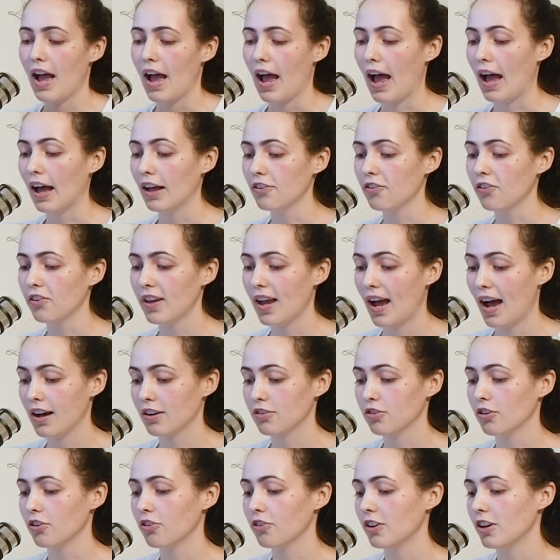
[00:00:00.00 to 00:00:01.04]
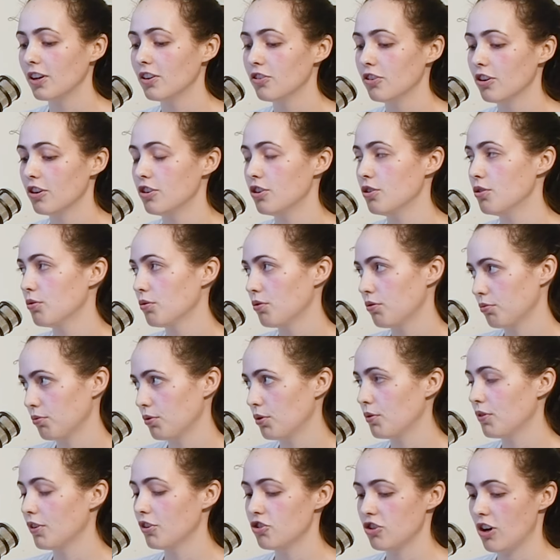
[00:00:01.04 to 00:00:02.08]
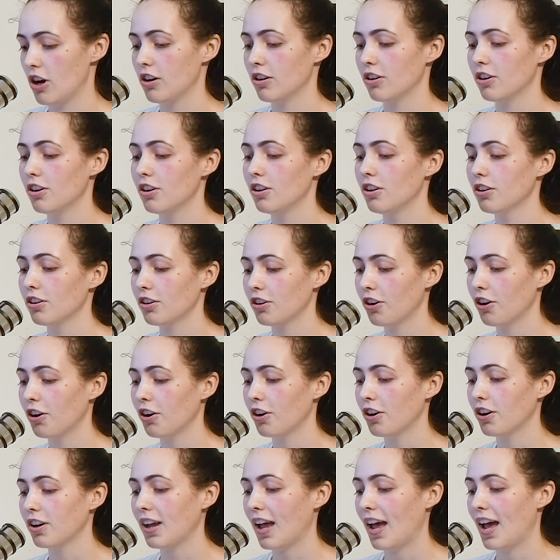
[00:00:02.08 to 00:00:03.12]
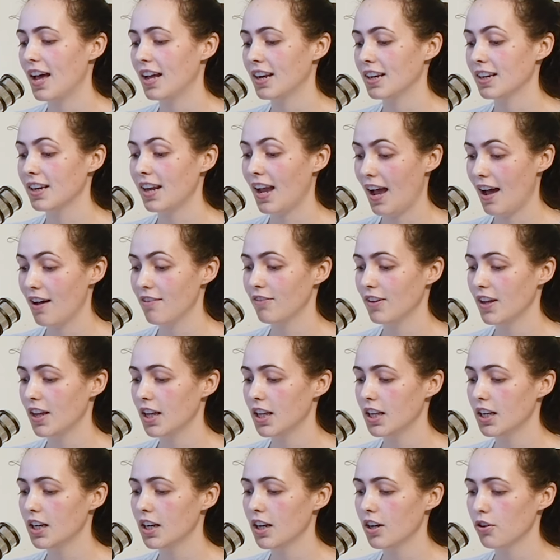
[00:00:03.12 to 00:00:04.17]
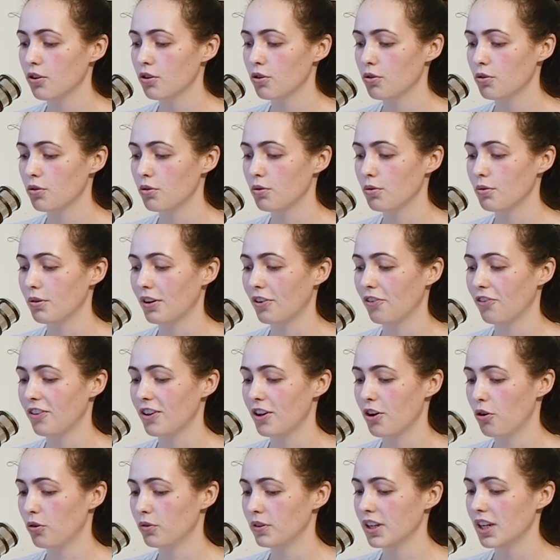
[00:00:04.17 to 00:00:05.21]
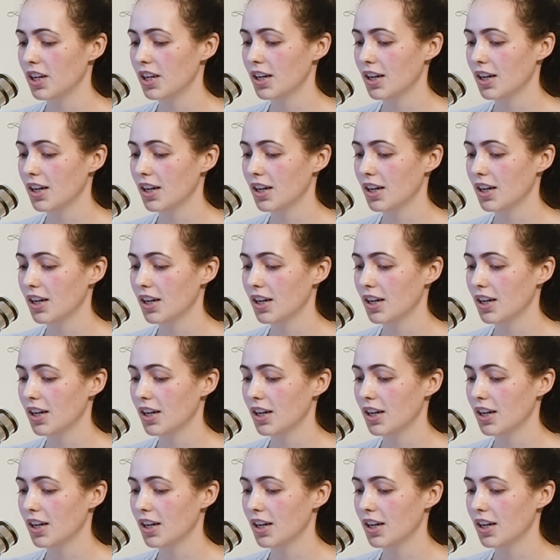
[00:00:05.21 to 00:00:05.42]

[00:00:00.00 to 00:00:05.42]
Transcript: As the actors continue through the jungle, Kirk and Kevin, who is the only